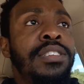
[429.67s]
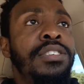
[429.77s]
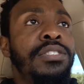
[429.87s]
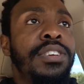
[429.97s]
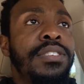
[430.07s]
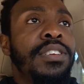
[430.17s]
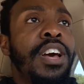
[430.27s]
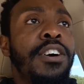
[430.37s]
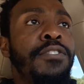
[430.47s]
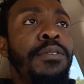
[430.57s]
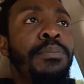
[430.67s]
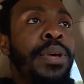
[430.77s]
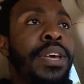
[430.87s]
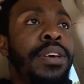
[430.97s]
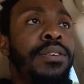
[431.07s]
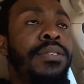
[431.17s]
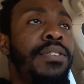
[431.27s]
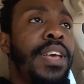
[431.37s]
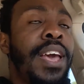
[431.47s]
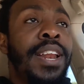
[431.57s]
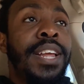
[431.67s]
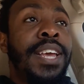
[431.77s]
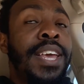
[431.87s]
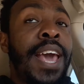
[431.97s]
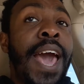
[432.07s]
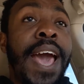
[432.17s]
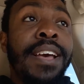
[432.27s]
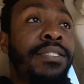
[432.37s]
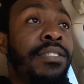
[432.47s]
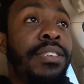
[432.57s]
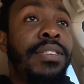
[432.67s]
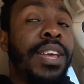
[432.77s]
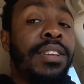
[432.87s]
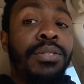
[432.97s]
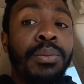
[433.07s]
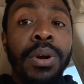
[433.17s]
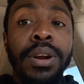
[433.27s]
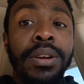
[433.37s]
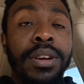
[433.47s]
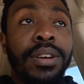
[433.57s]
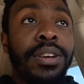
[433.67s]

to just cover bills and gas just to get to work.